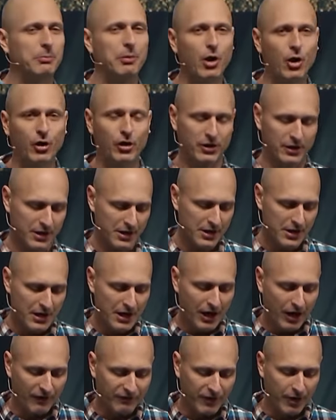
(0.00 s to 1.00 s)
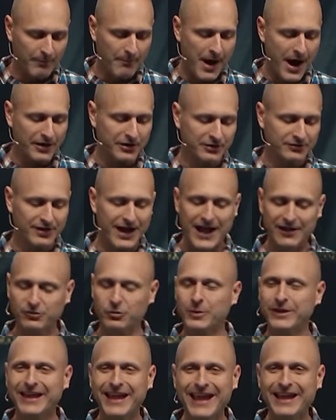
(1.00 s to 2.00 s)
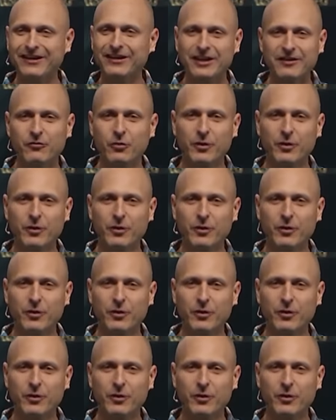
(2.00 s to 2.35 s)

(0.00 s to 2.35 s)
part of our modern lives. We can't live